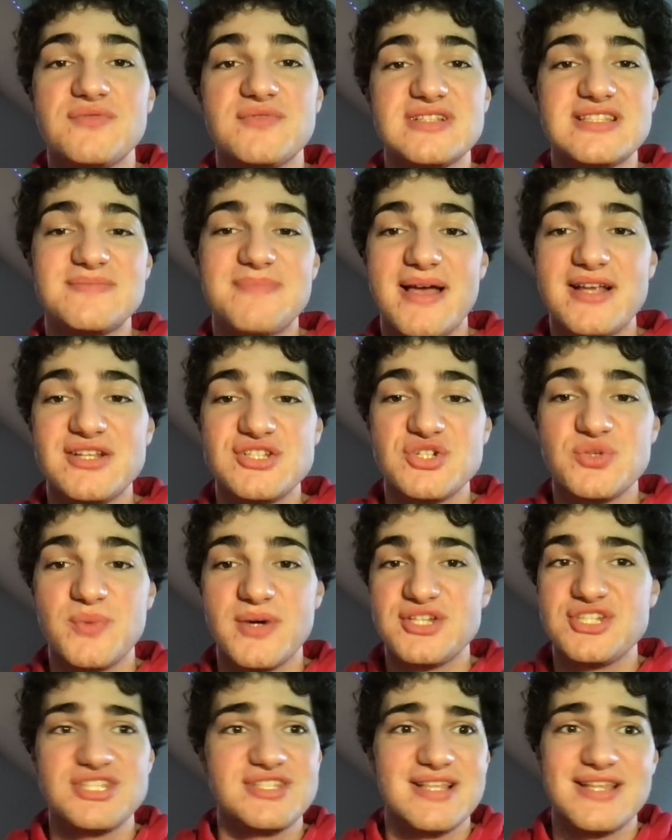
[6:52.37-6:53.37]
respect your
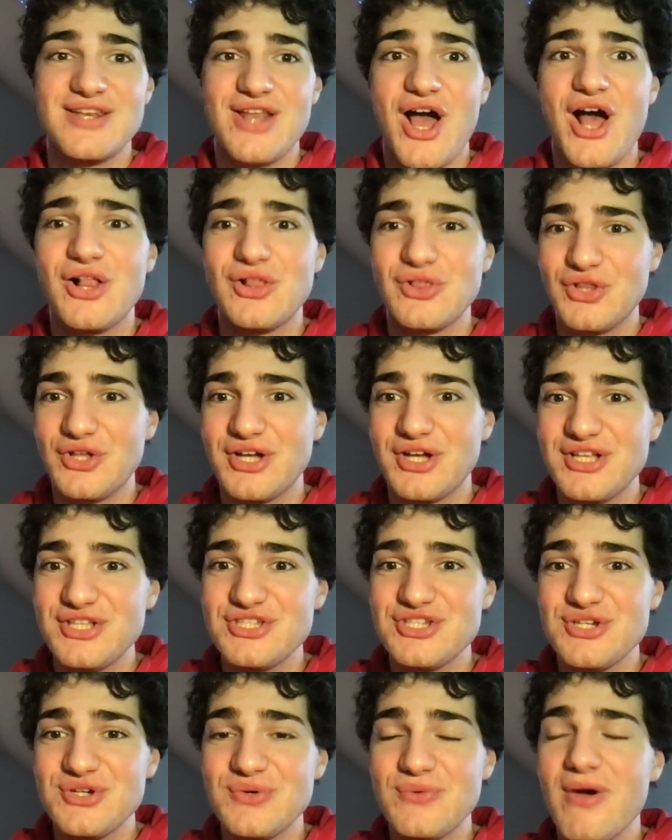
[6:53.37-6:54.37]
wishes and not look
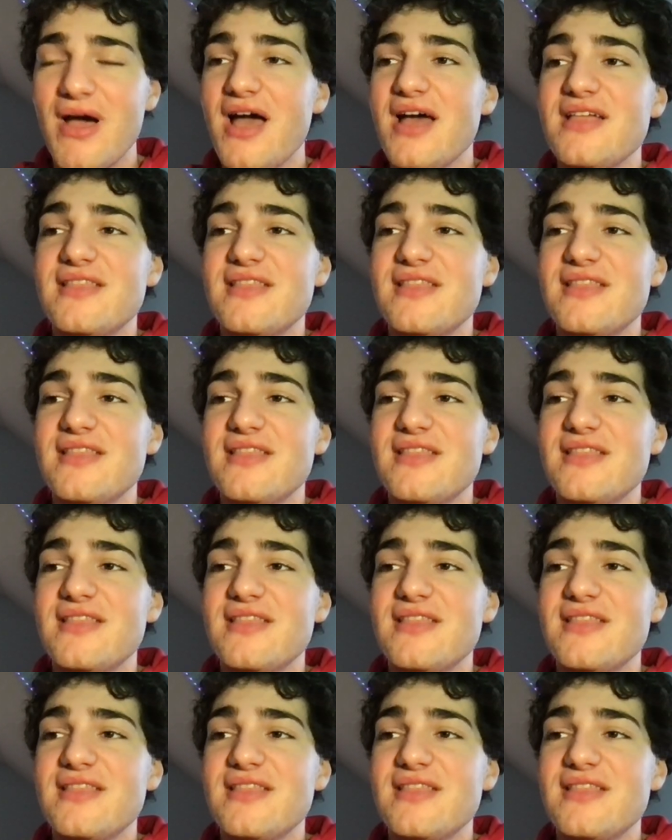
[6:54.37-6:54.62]
at you.